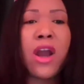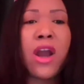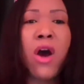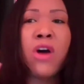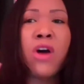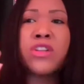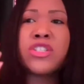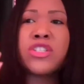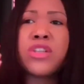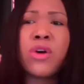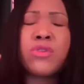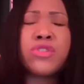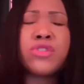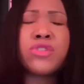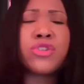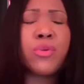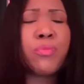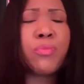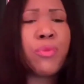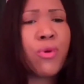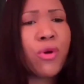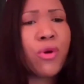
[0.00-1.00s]
and also
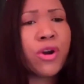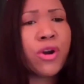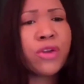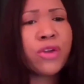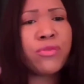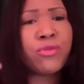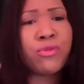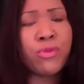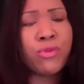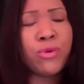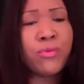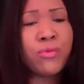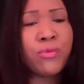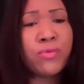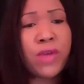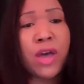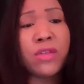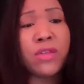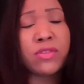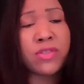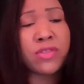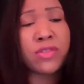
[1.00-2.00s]
supportive group
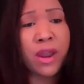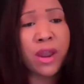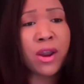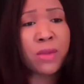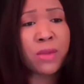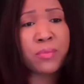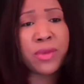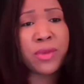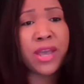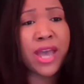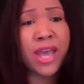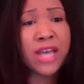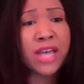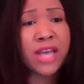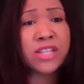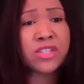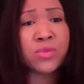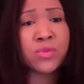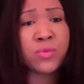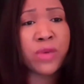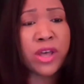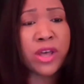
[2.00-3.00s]
therapy
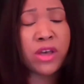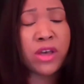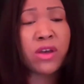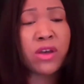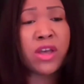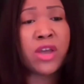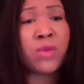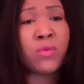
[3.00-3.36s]
as well,